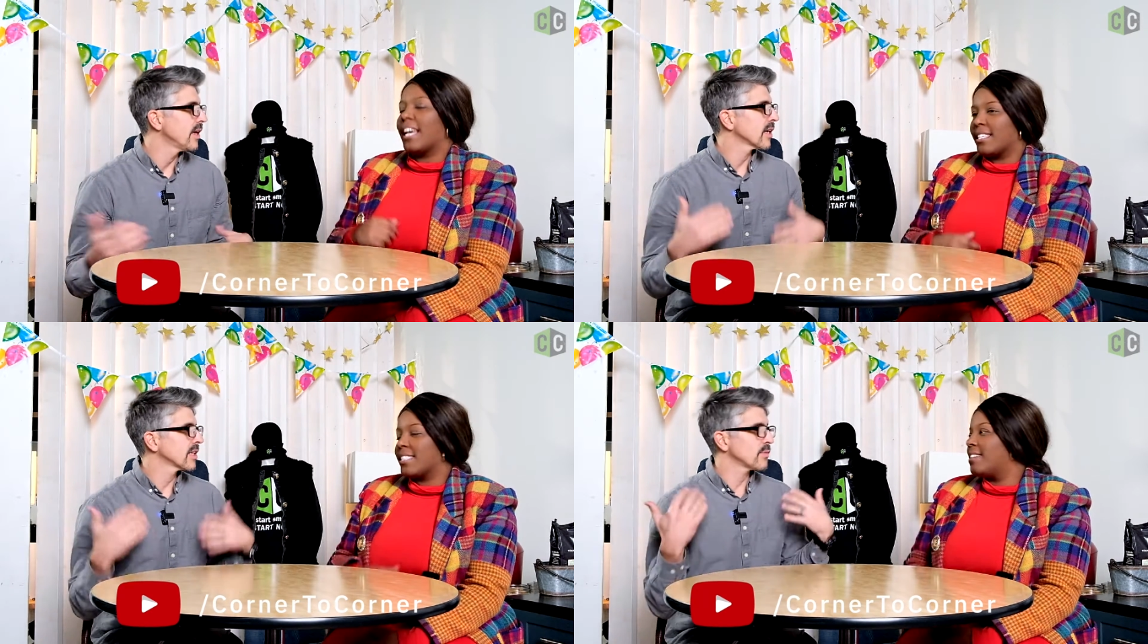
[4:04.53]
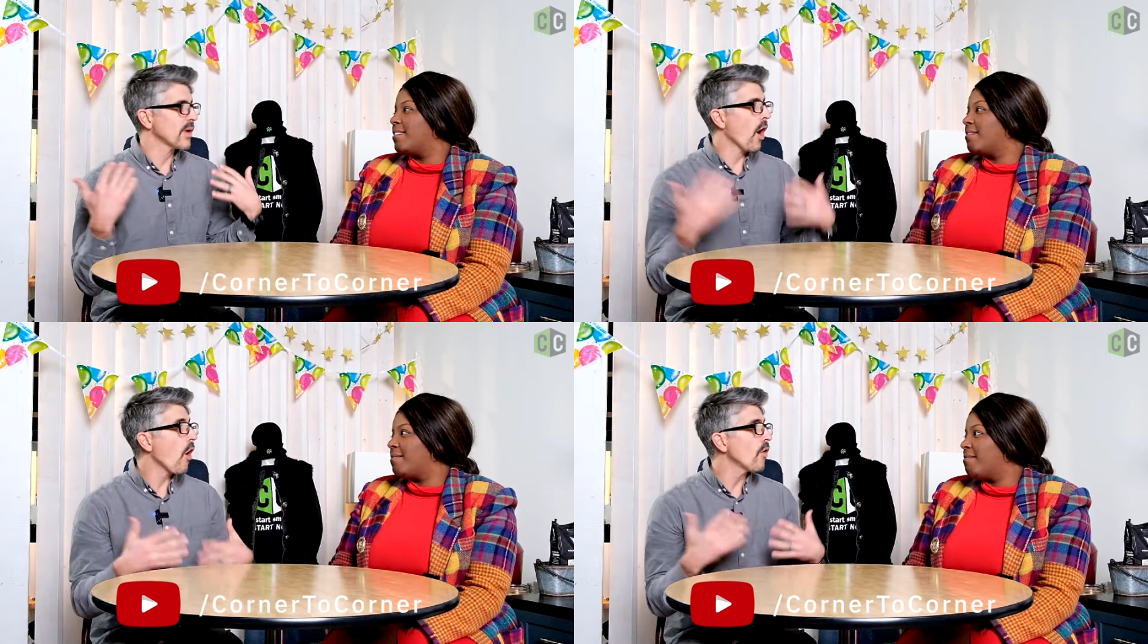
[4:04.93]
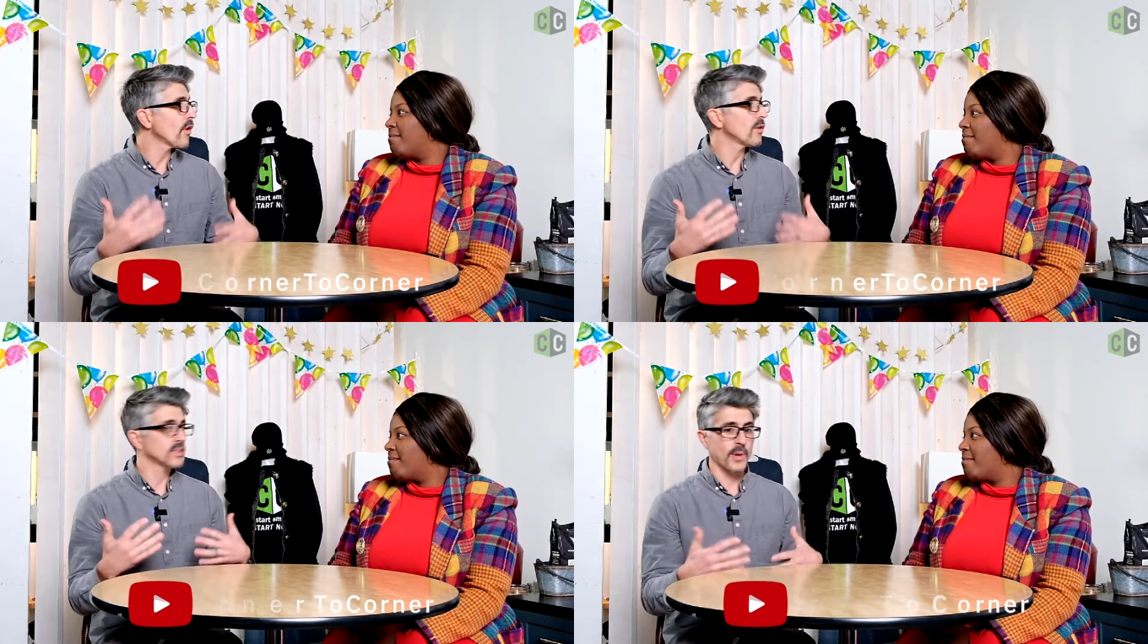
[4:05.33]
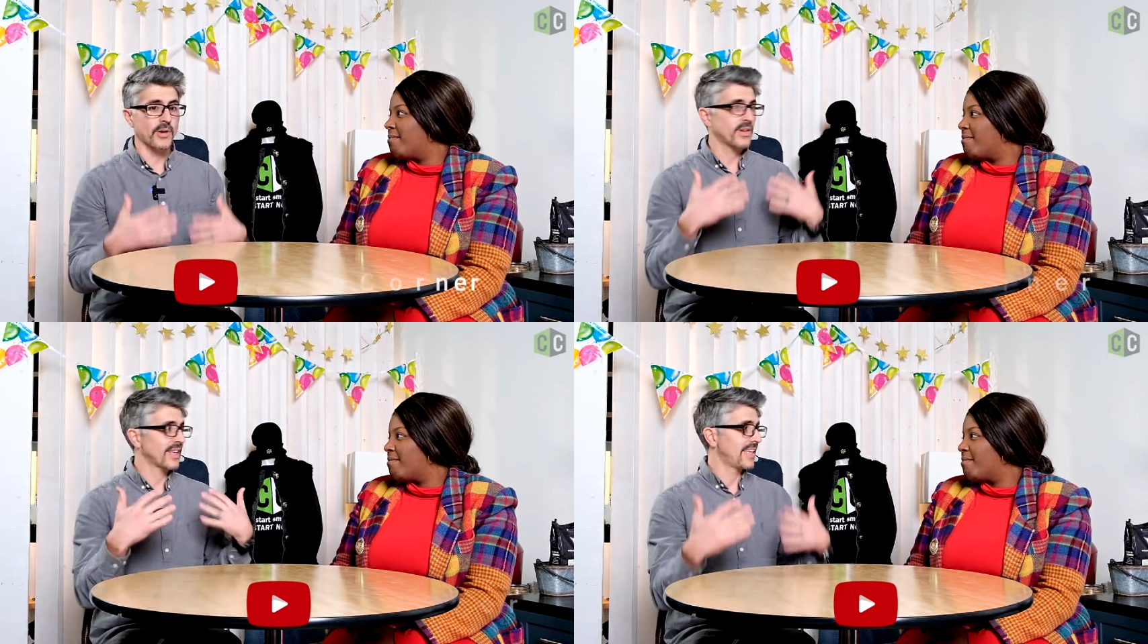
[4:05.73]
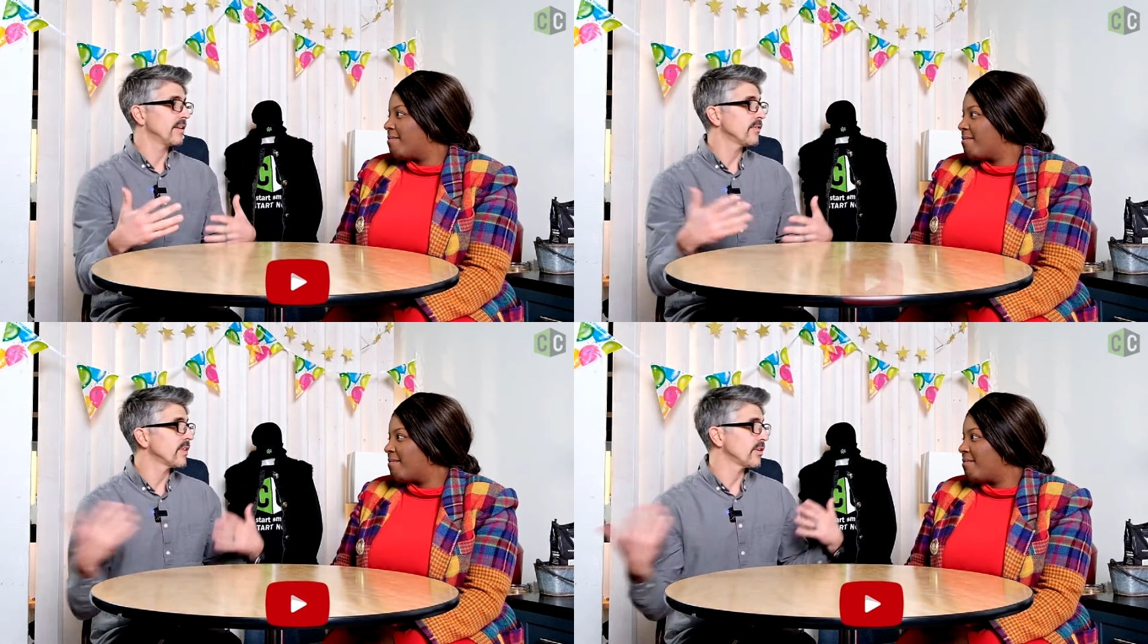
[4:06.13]
Speaker 1: Because yeah. we all know it's better to
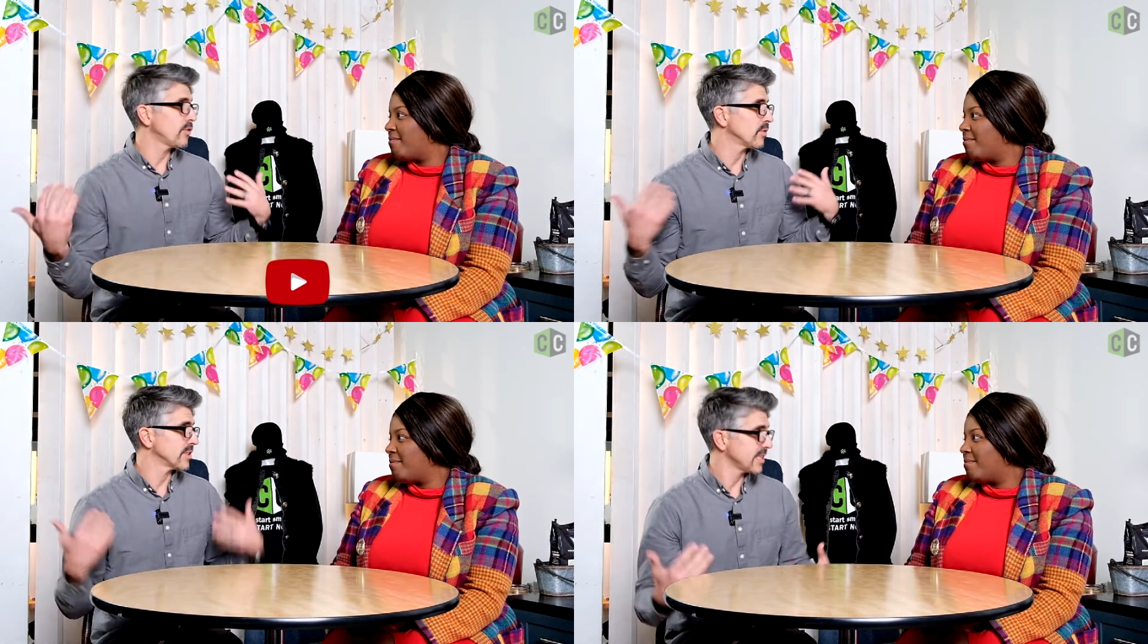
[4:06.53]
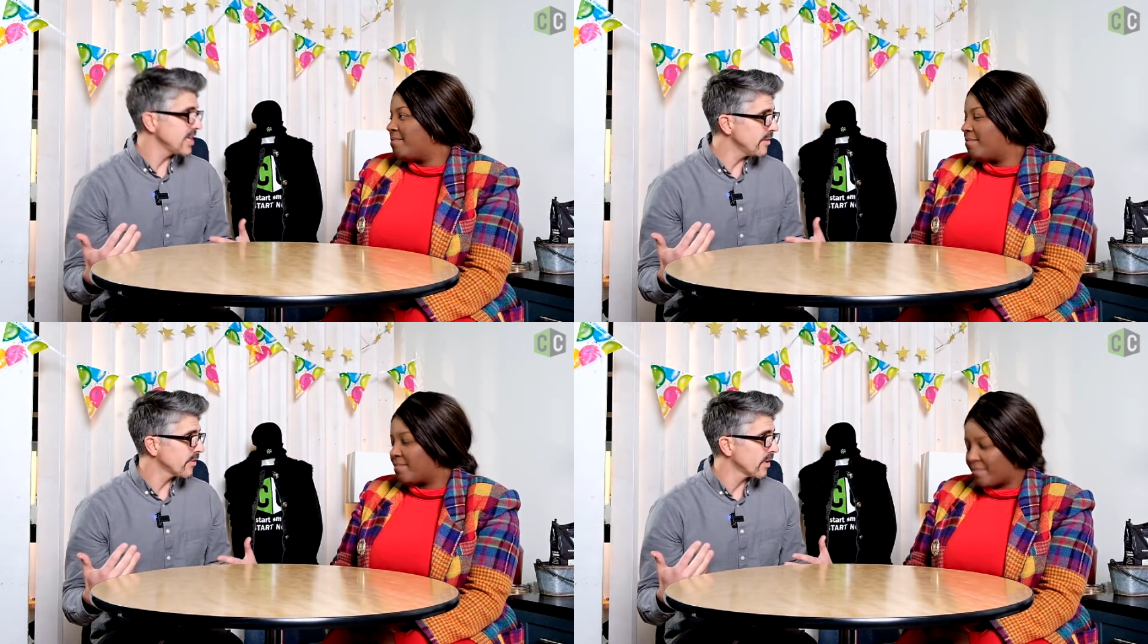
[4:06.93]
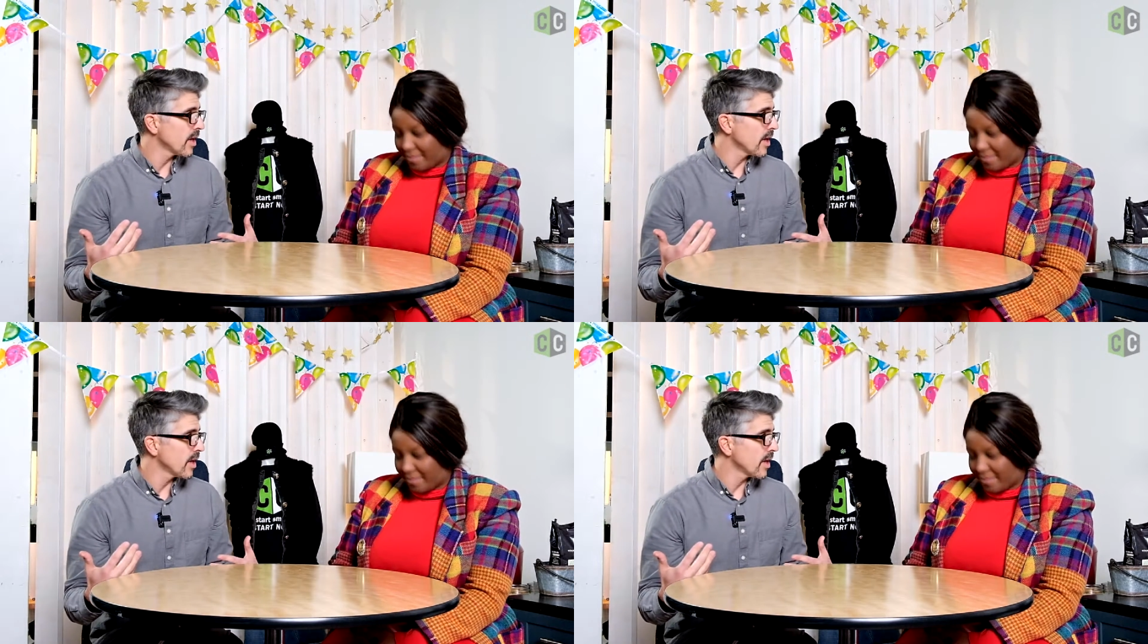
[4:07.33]
give than to receive.